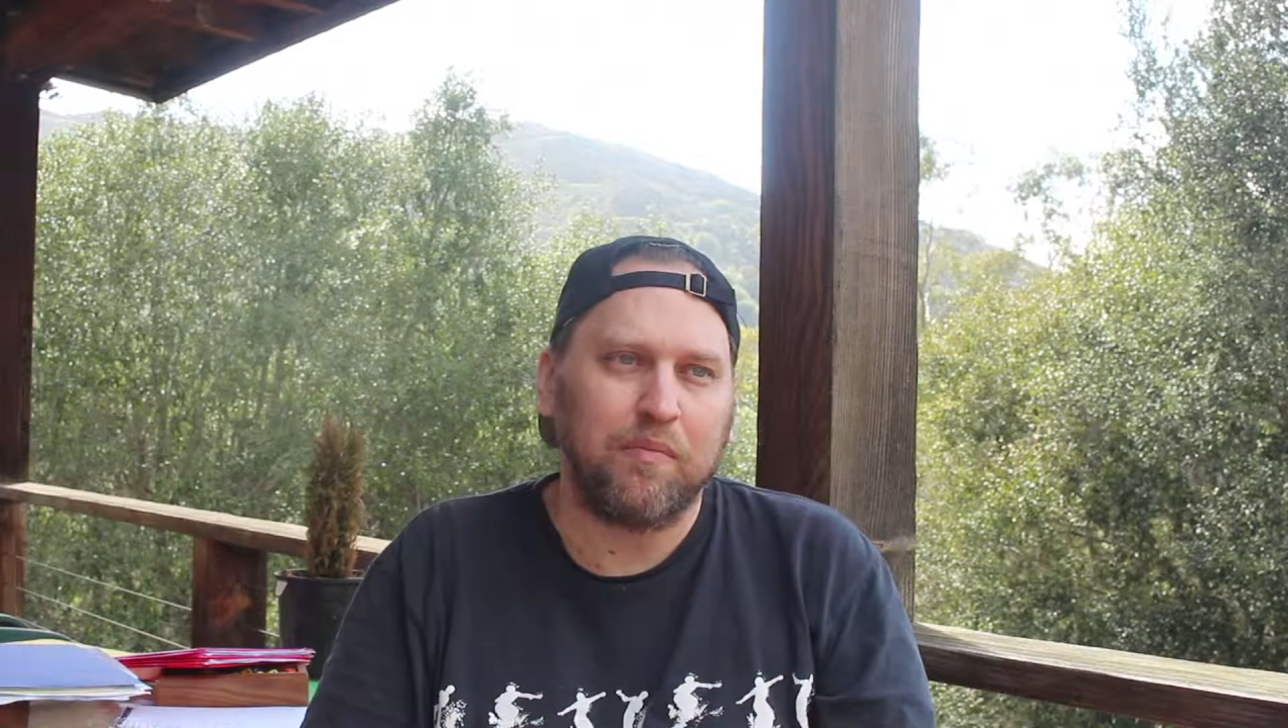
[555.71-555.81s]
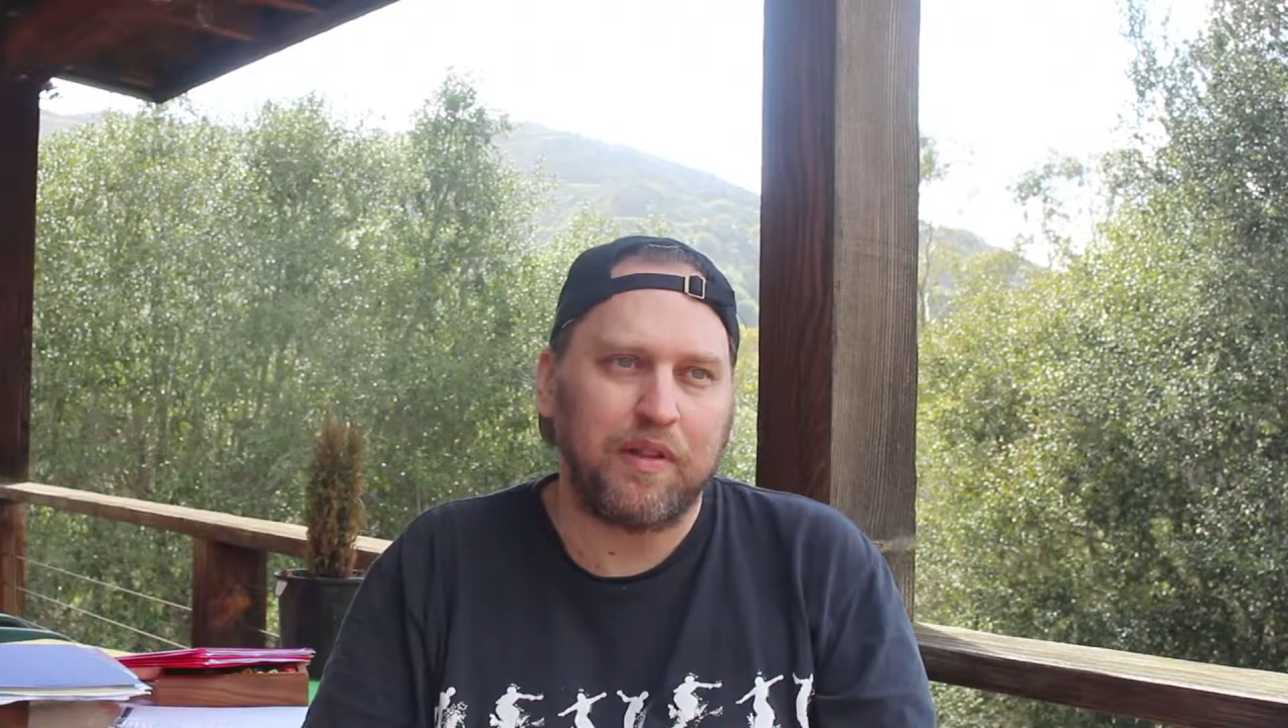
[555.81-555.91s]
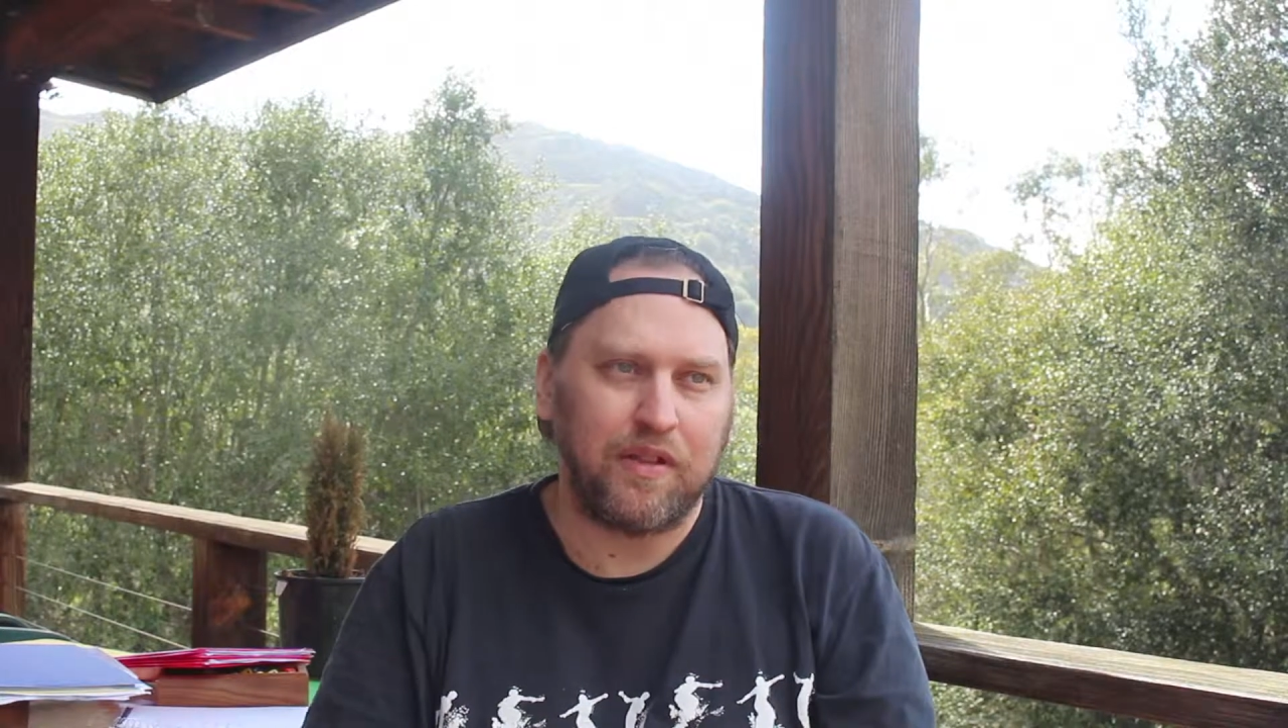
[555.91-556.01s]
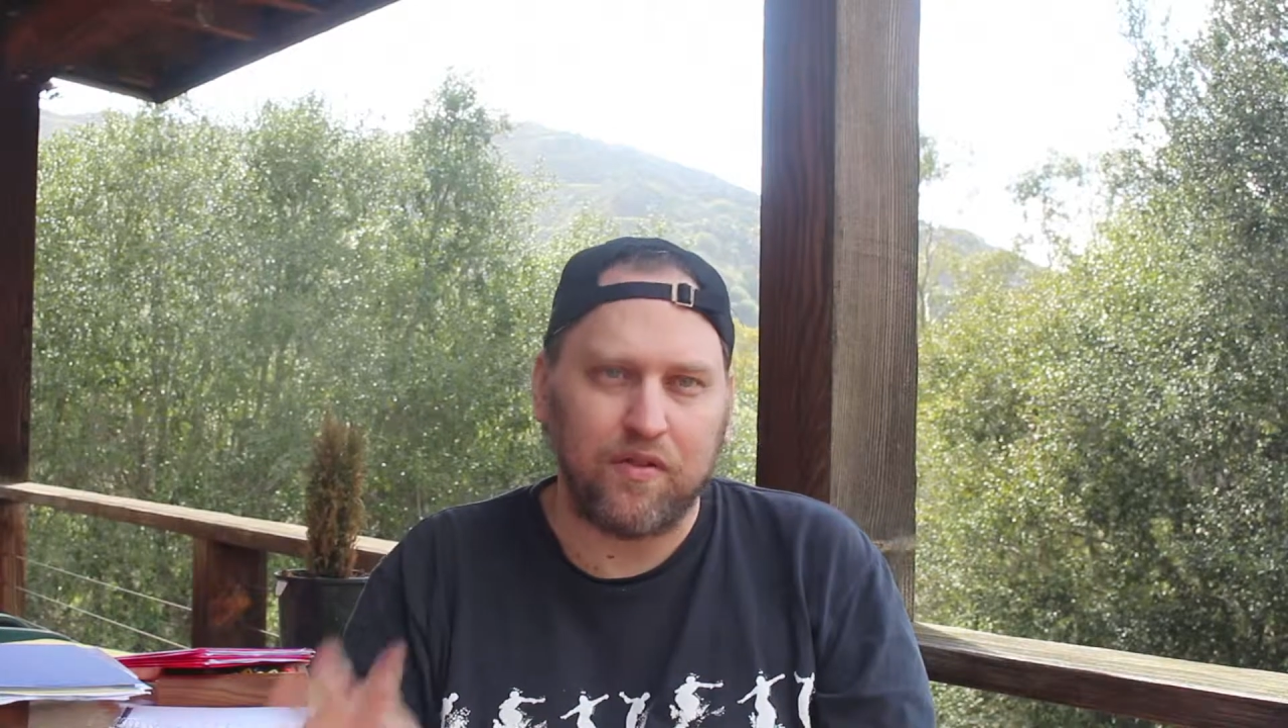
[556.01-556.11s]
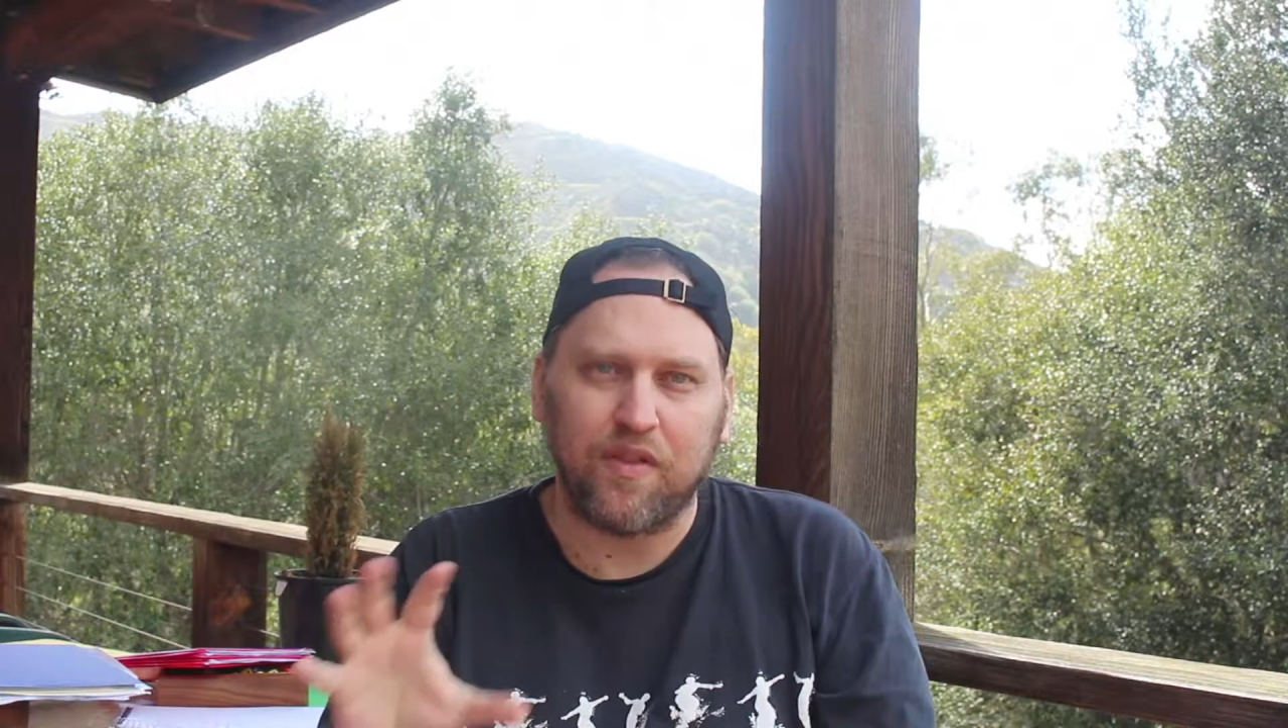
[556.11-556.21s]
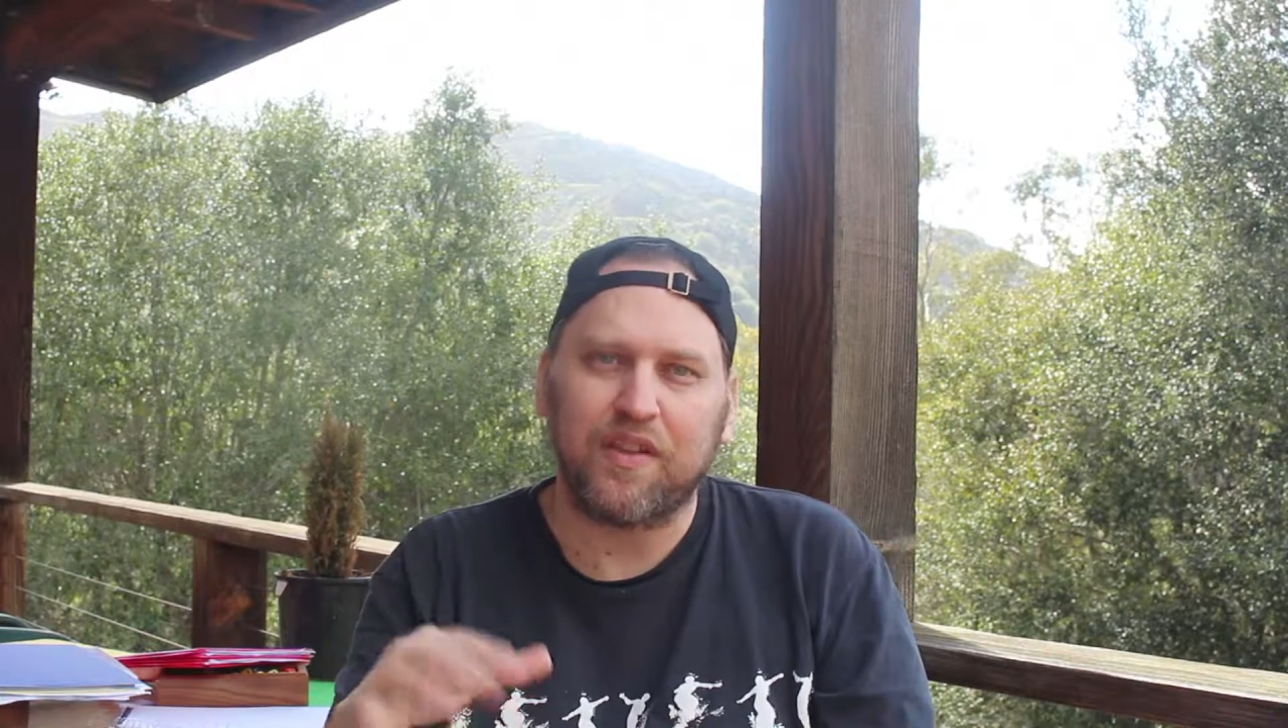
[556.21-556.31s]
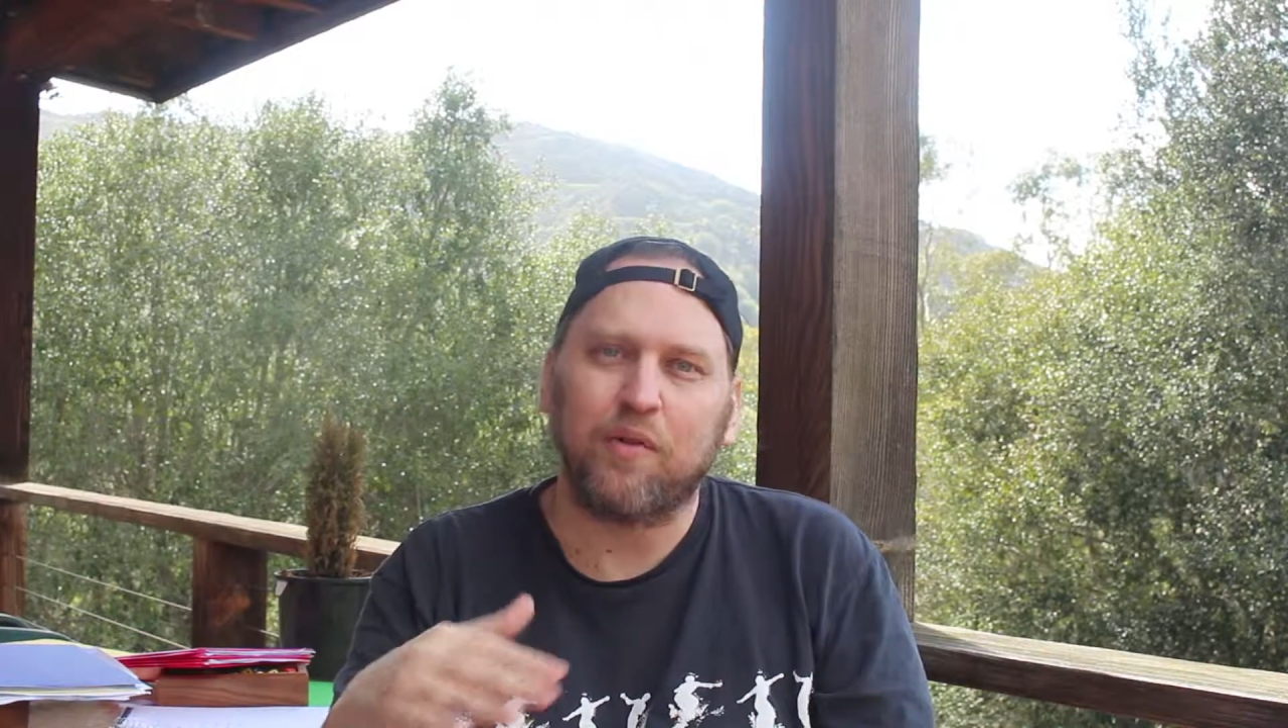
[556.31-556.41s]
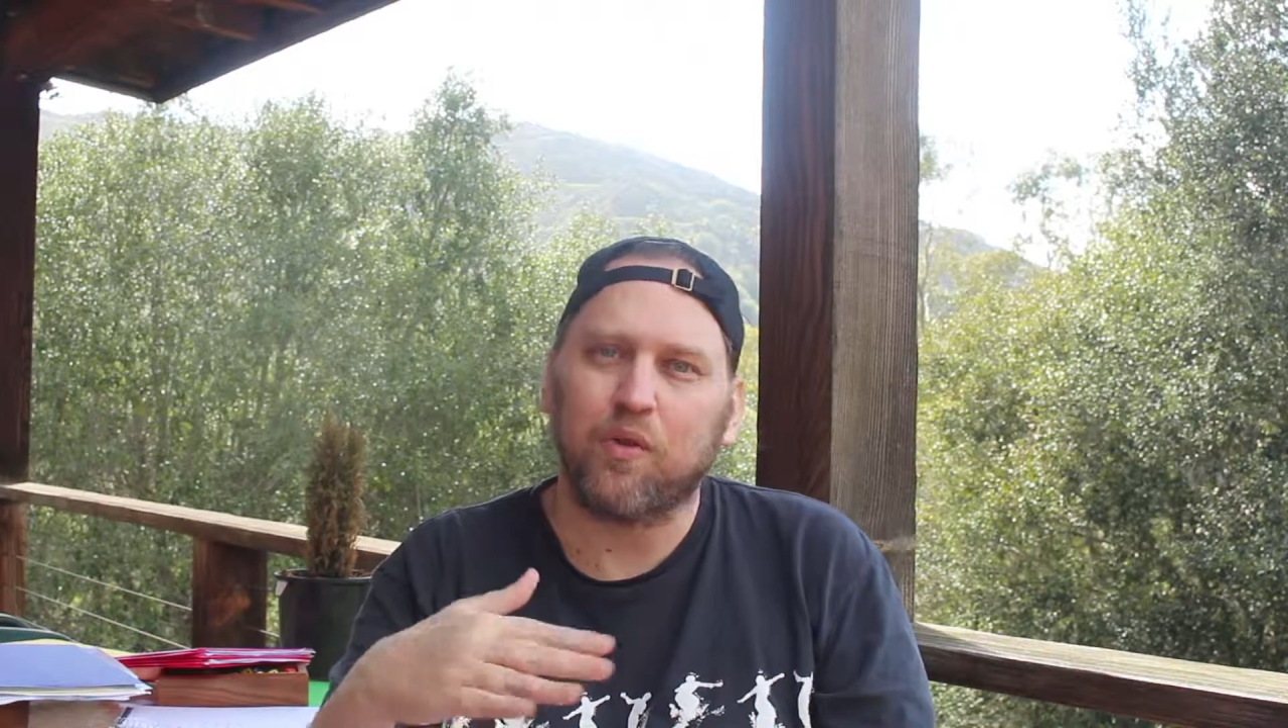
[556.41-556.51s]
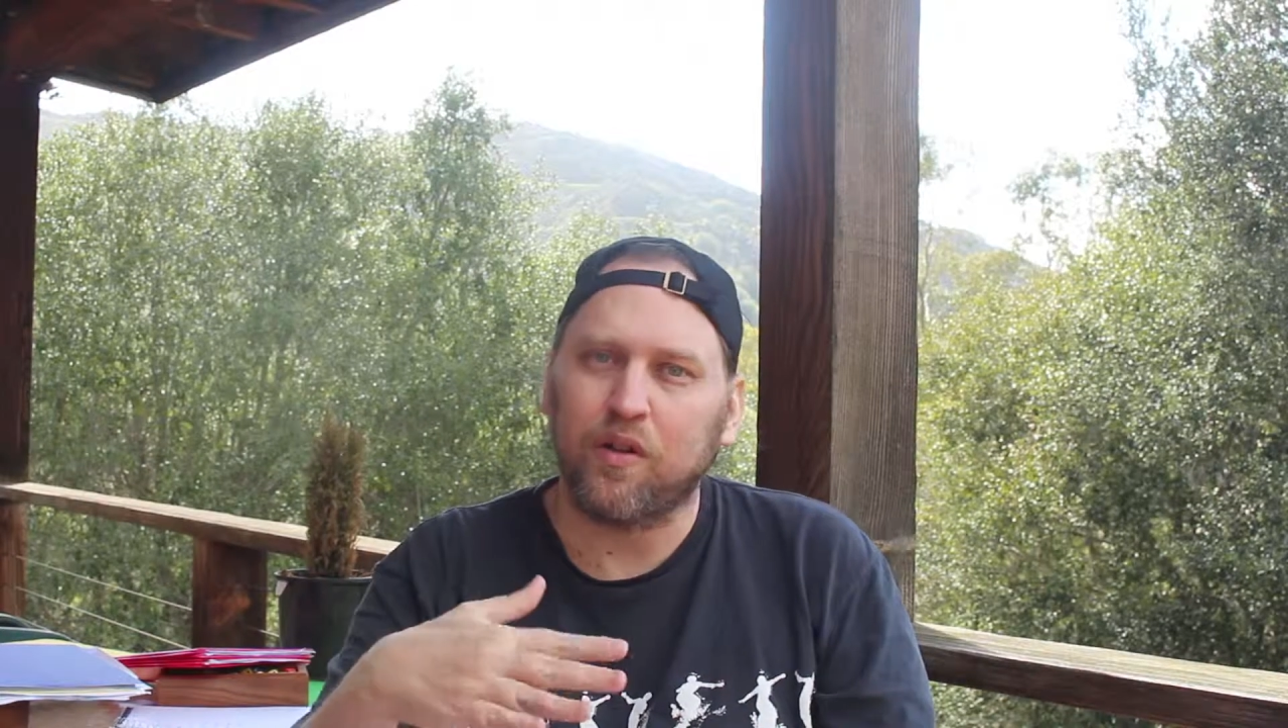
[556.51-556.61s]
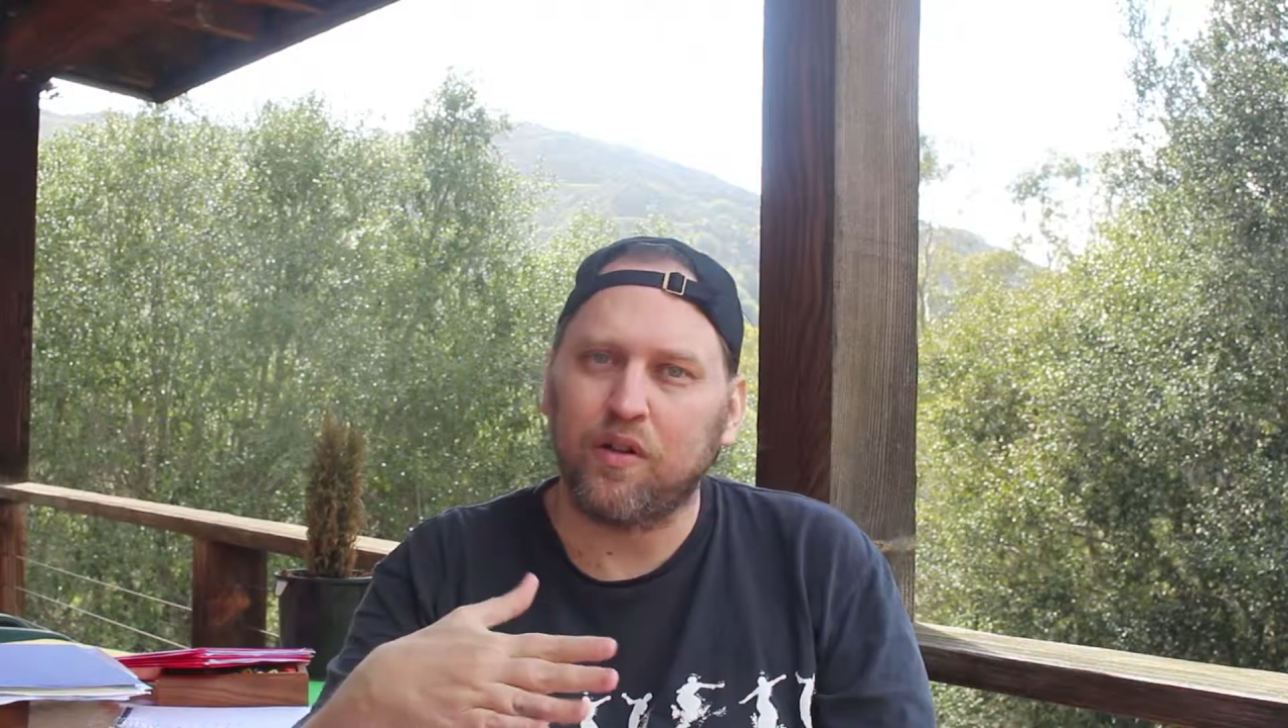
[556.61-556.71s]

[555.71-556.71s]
They do the thing where